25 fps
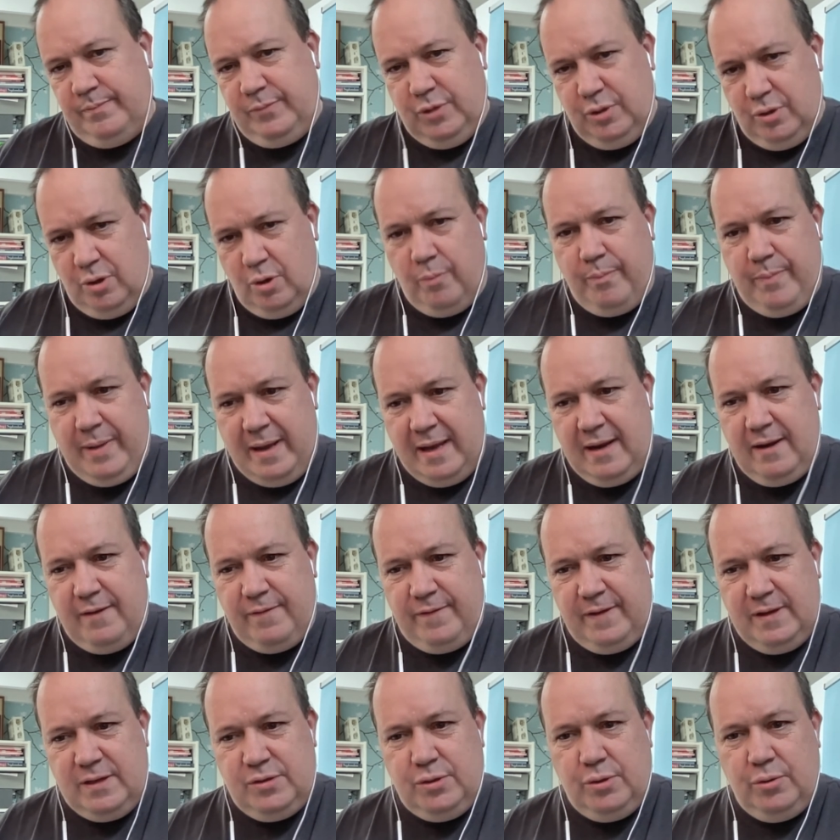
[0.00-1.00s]
you know
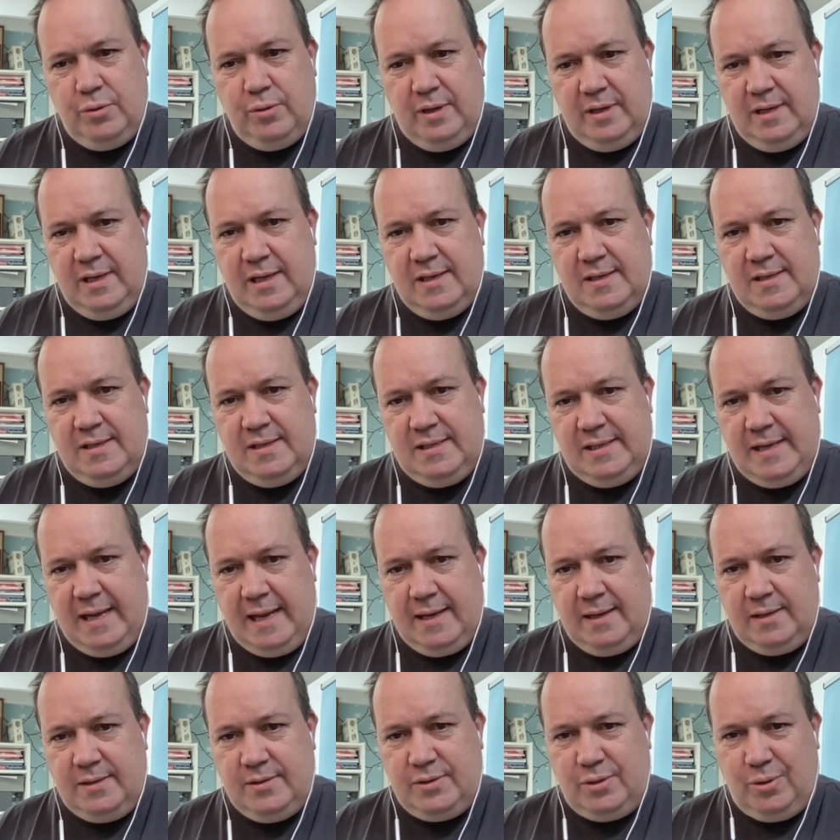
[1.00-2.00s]
benefits you in, in
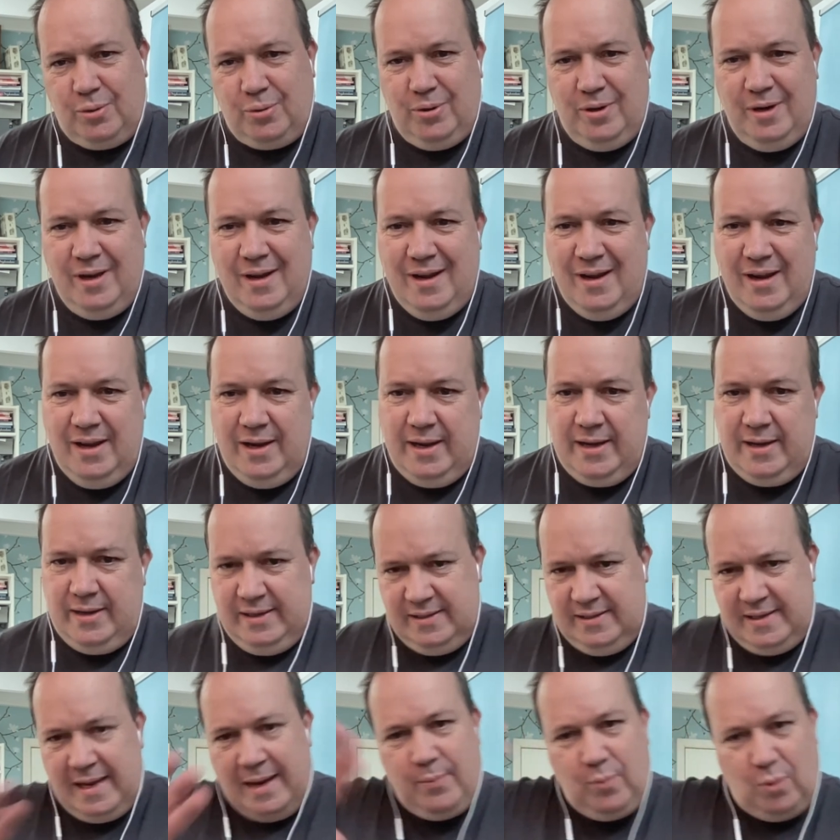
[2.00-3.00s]
sales or
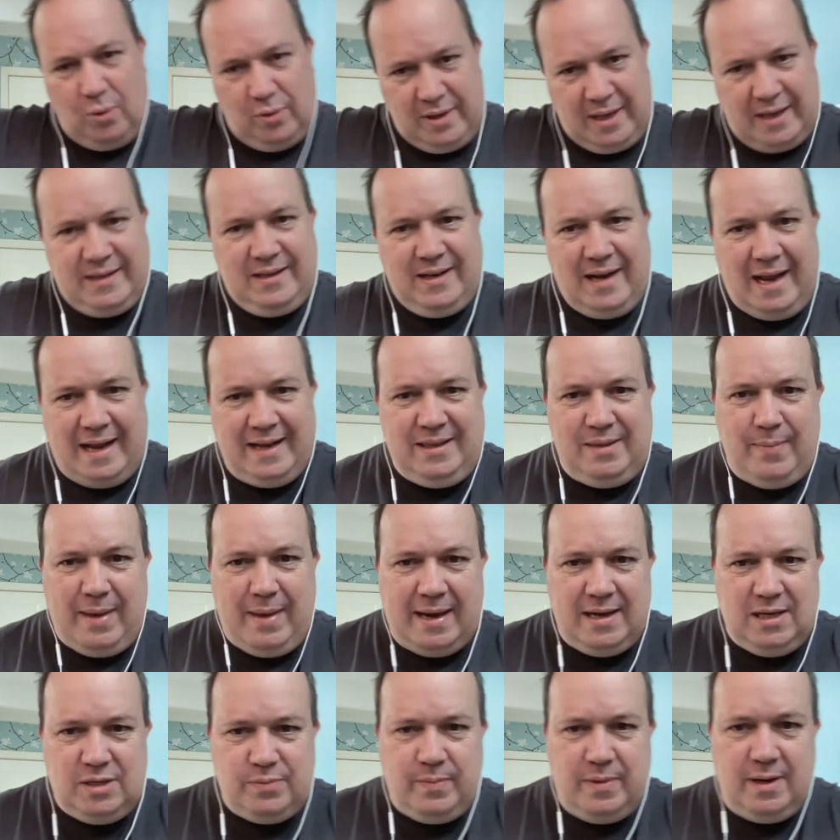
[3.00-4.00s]
is that more that like the
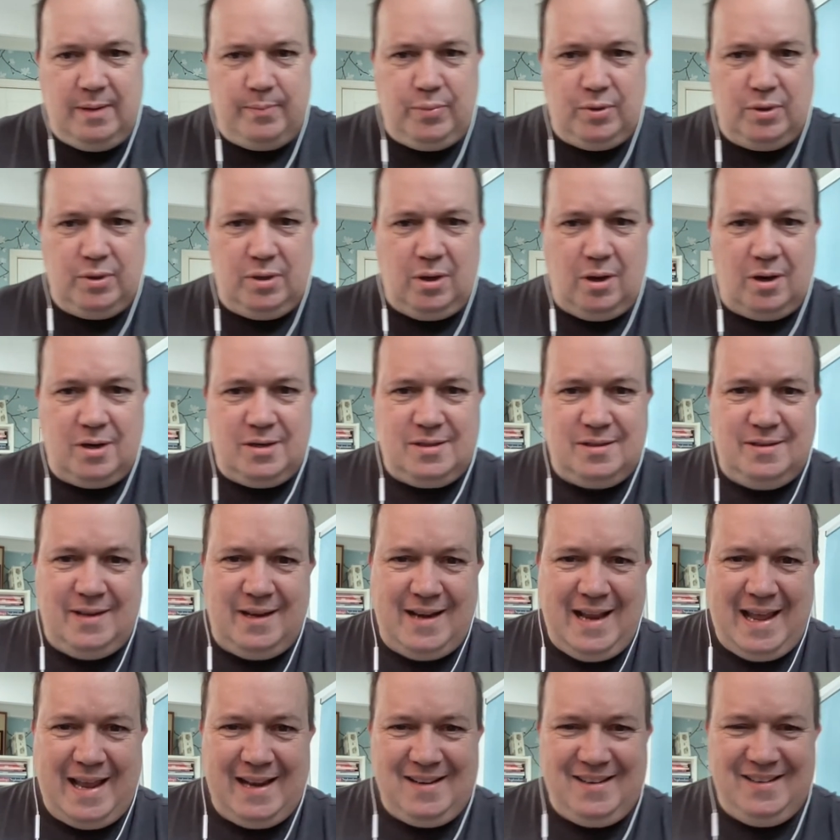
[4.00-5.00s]
management and production
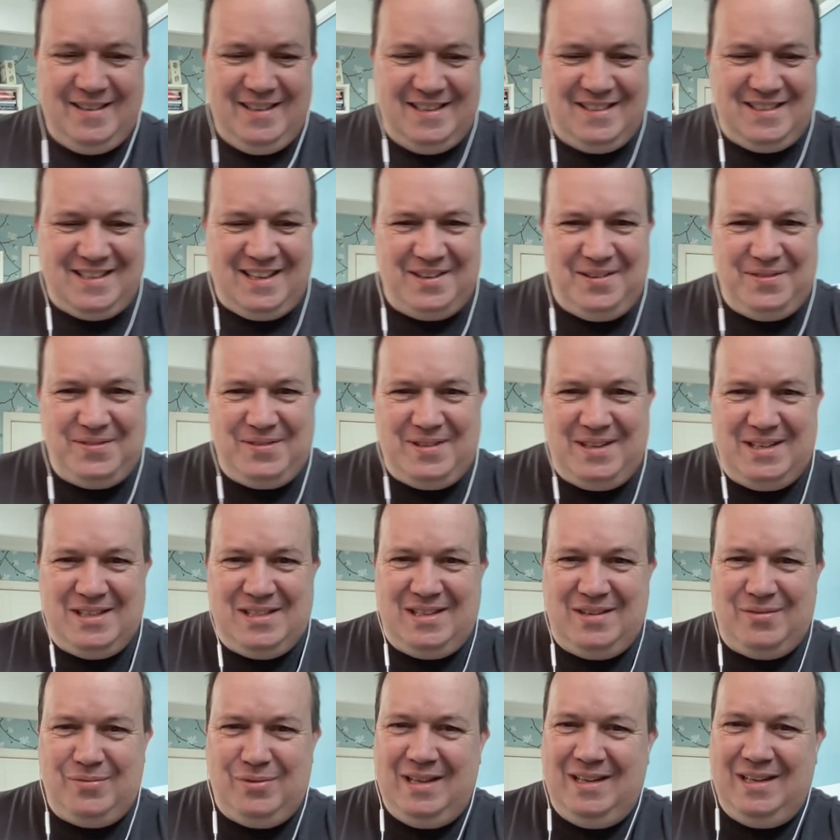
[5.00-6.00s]
that handle these kind of
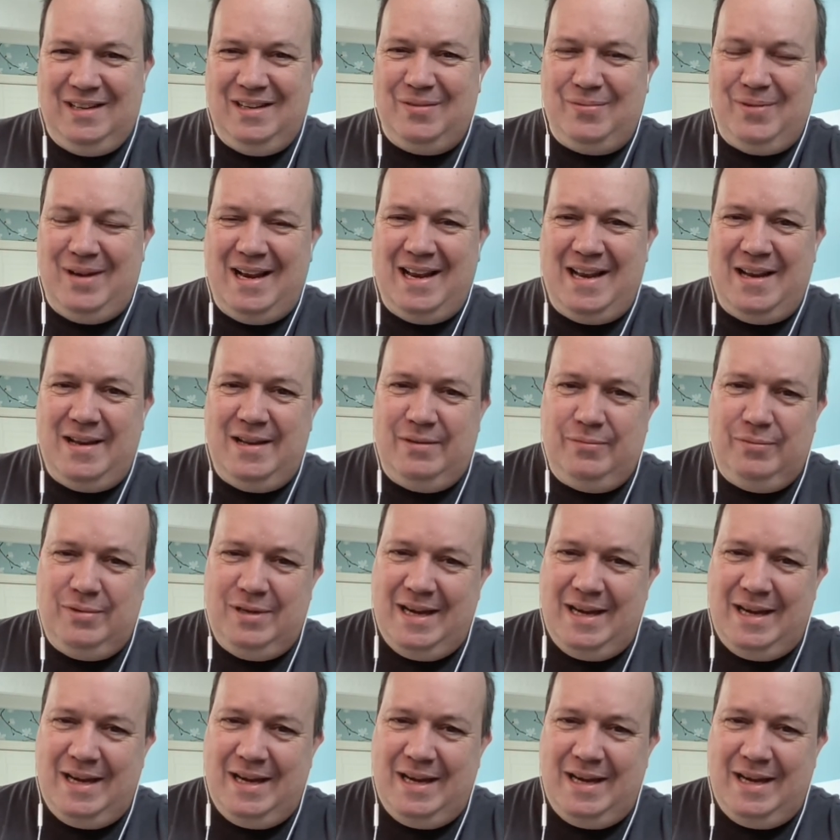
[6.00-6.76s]
things in the, in the in